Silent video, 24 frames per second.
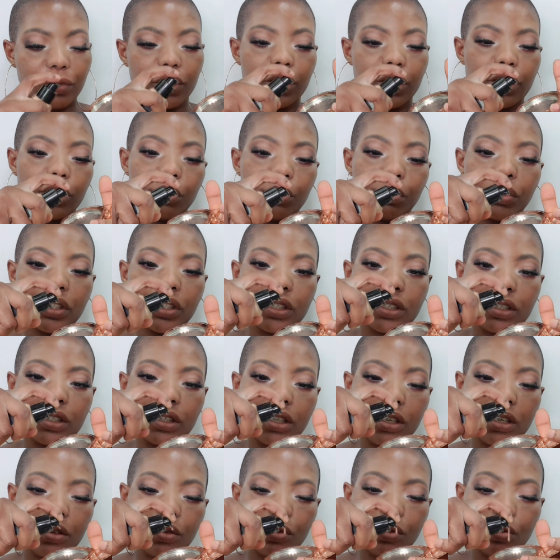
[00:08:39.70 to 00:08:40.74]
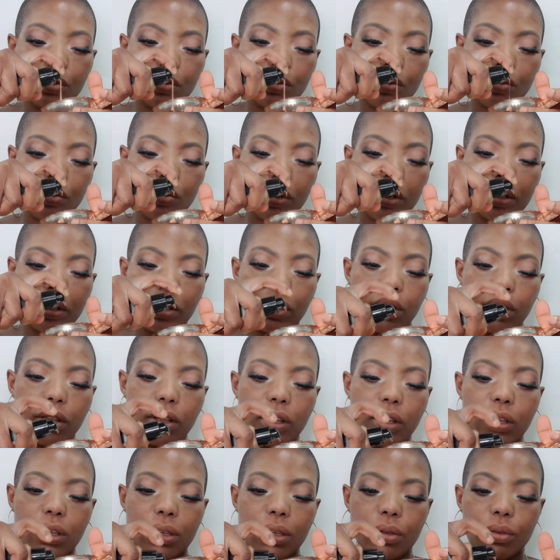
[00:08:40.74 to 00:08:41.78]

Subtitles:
Just mix it there, one there